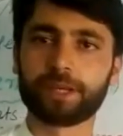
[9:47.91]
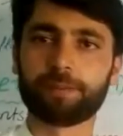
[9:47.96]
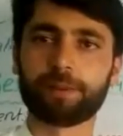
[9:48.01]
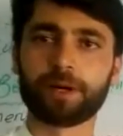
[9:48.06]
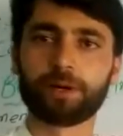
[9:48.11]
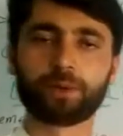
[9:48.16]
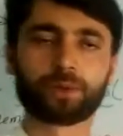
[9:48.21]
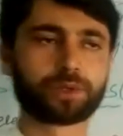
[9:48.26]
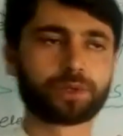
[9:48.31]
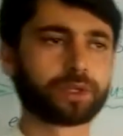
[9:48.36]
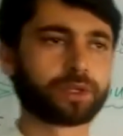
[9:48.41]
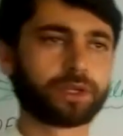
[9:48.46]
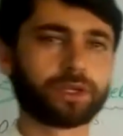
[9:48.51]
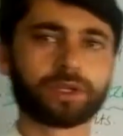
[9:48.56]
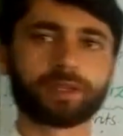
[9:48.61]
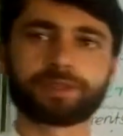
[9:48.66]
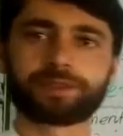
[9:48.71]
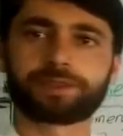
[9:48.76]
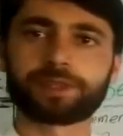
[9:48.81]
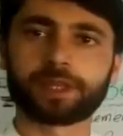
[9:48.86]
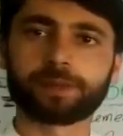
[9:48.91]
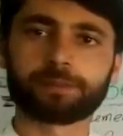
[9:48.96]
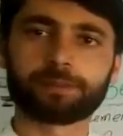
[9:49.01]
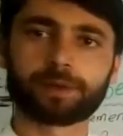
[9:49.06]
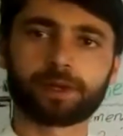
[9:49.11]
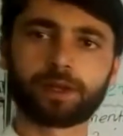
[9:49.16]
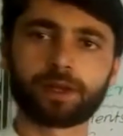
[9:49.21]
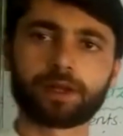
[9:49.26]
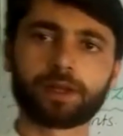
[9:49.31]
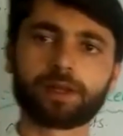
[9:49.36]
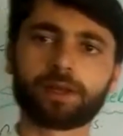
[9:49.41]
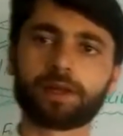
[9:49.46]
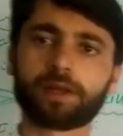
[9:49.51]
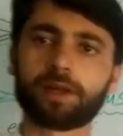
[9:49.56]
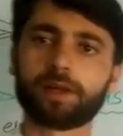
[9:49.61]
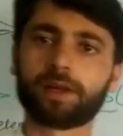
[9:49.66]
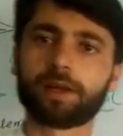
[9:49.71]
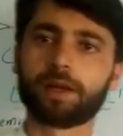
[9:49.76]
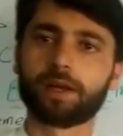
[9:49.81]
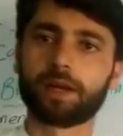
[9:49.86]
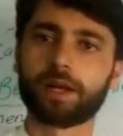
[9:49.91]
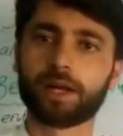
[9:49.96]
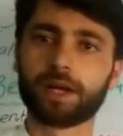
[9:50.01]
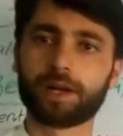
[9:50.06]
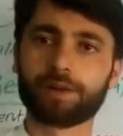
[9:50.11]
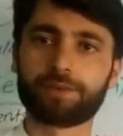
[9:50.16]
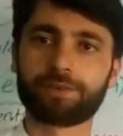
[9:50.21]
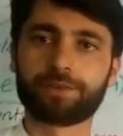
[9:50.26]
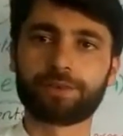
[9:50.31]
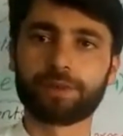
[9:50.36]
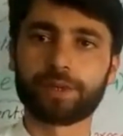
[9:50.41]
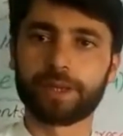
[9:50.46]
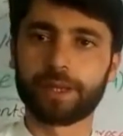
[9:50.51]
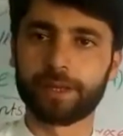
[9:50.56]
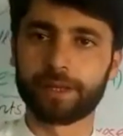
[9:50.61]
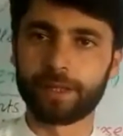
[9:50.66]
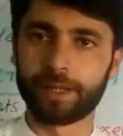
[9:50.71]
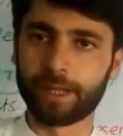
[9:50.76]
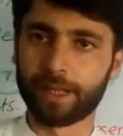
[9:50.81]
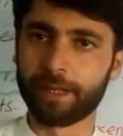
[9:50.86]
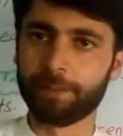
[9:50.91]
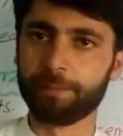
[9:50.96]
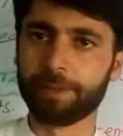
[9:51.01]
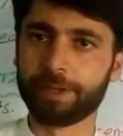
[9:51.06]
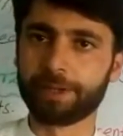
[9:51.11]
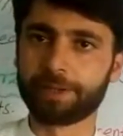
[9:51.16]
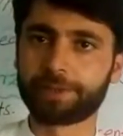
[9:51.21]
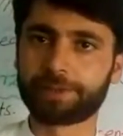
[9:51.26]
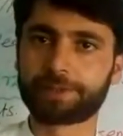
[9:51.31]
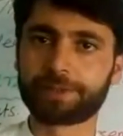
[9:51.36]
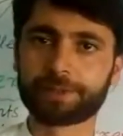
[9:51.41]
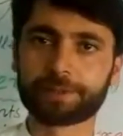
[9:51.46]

about symbol of an element.